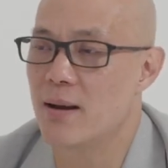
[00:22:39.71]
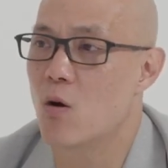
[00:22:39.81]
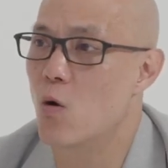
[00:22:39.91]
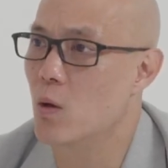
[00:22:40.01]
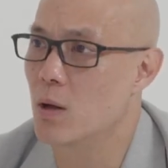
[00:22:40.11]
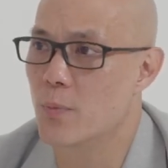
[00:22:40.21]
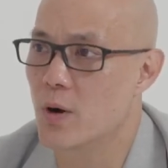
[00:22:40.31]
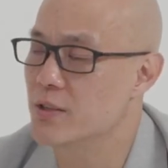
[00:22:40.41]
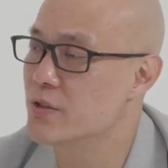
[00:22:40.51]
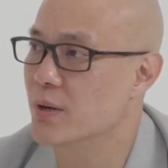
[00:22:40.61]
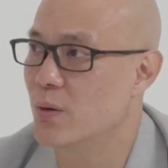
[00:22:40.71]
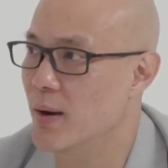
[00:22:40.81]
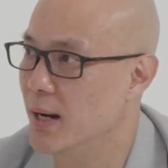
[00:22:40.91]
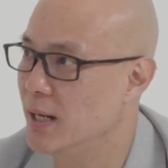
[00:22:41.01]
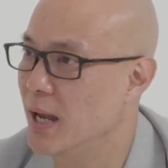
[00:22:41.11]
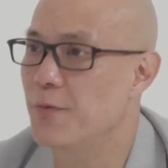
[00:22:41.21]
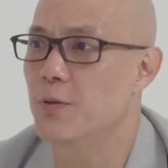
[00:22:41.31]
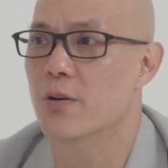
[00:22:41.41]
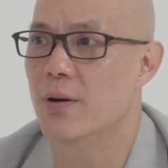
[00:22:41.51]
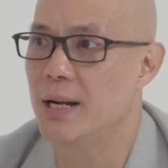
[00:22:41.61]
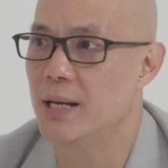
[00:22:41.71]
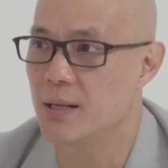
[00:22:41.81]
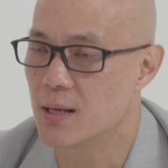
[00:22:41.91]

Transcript: call a broker straight away if you're already